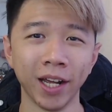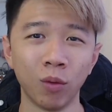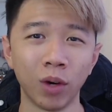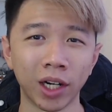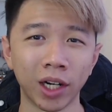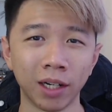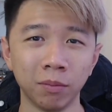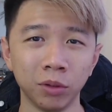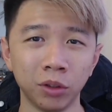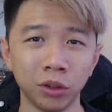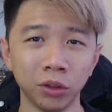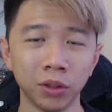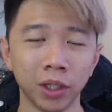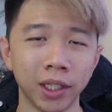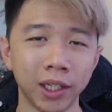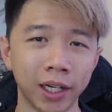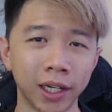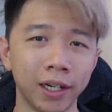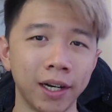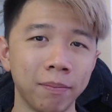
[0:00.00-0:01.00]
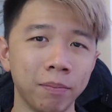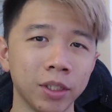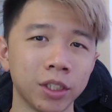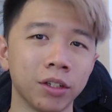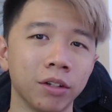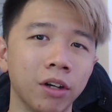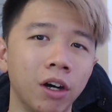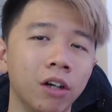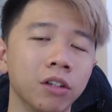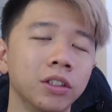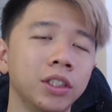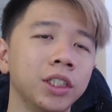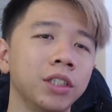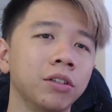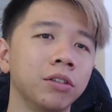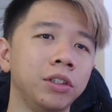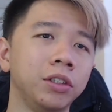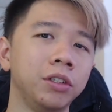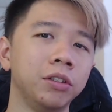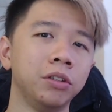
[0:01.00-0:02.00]
welcome to another episode on
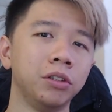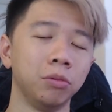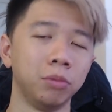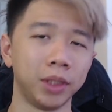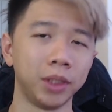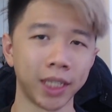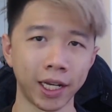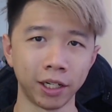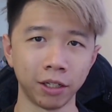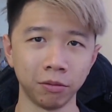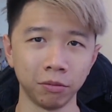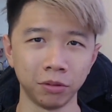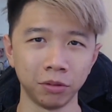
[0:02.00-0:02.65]
Xero's YouTube channel.